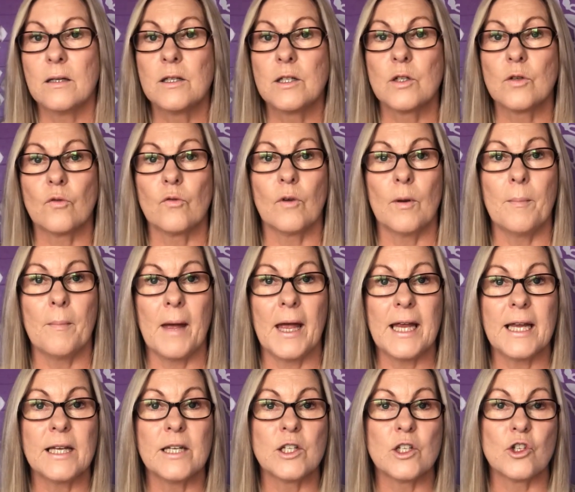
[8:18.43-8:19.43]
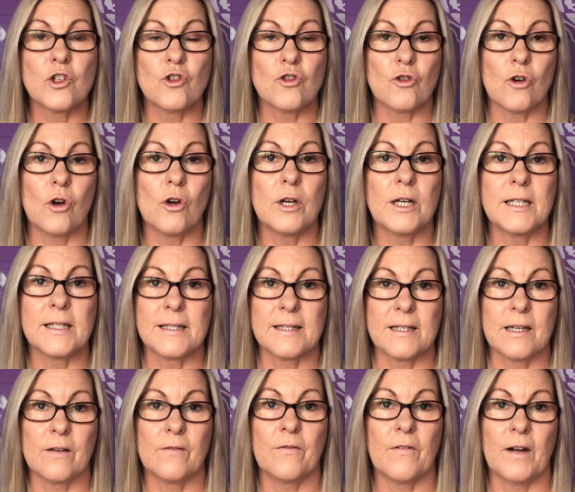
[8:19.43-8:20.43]
to remain strong and
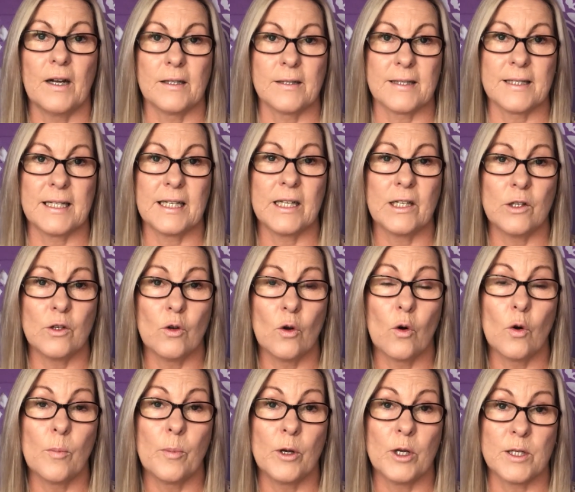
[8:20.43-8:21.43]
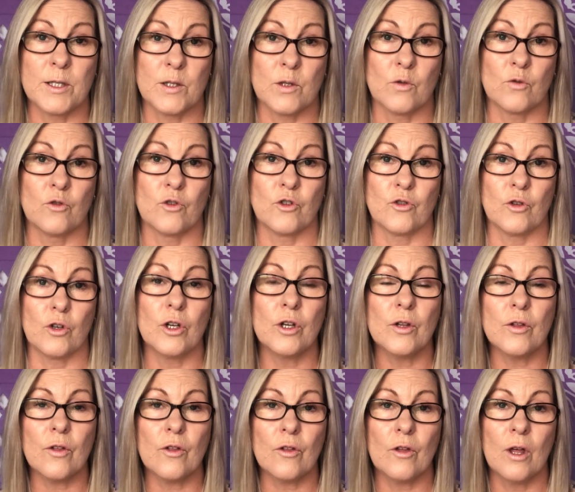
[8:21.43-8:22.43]
steadfast in your personal
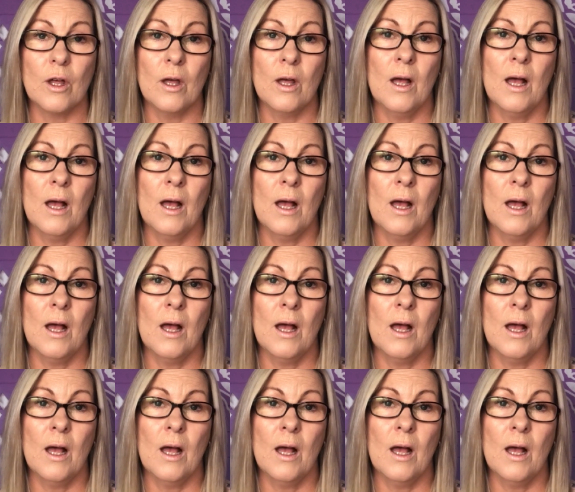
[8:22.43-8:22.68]
truth,